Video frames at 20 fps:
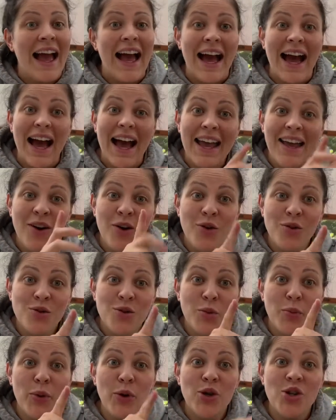I also
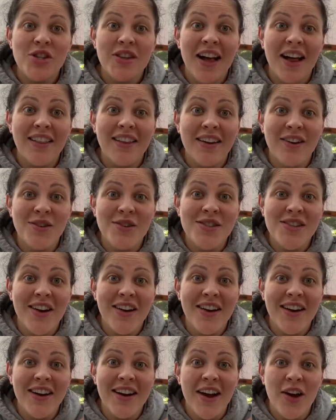pushed that little
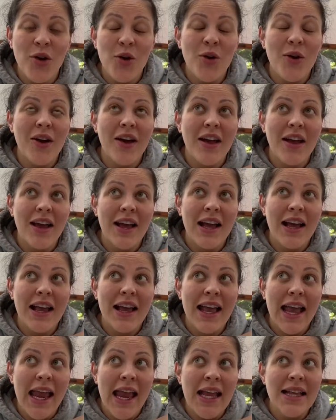sucker out
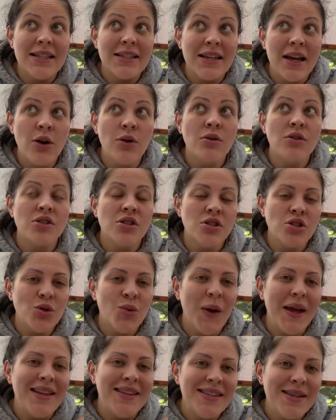8 hours and
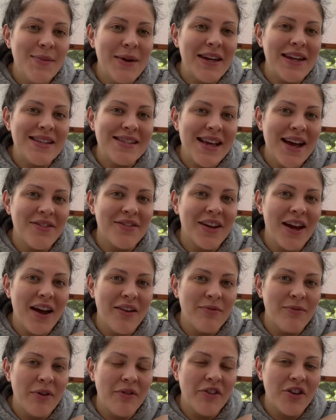20 minutes after
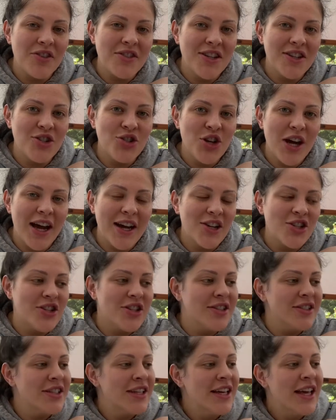having my first
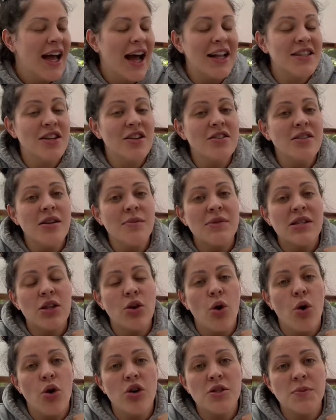contraction. I turned up to the
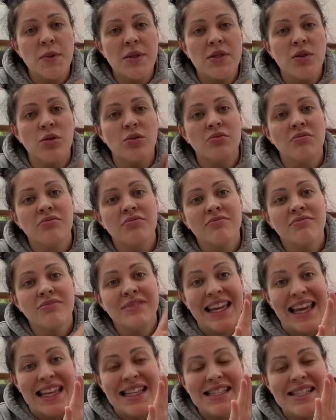hospital
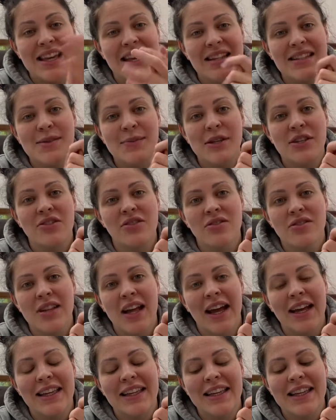10 centimetres
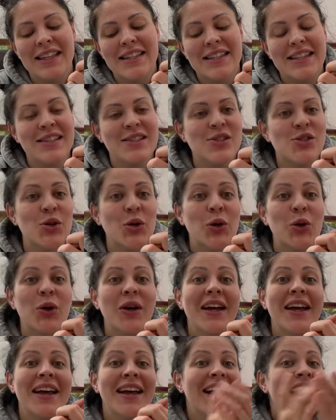dilated. So,
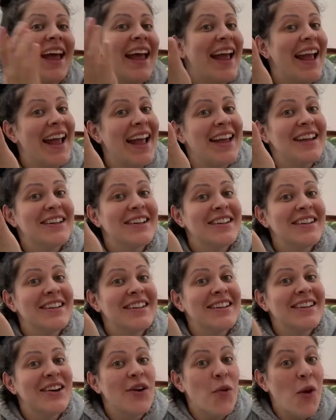hey,
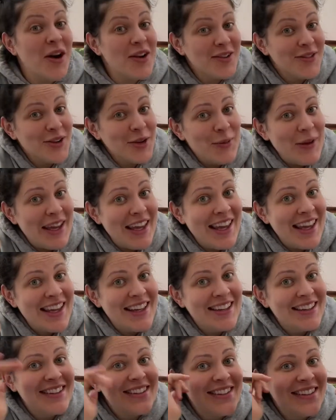work for
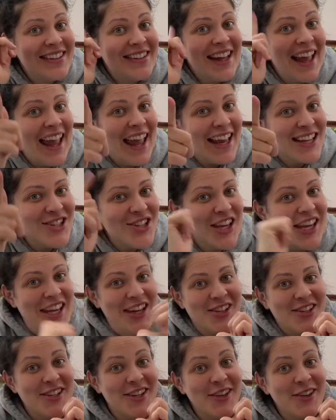me, educate
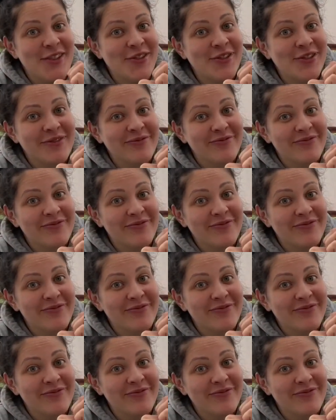yourself.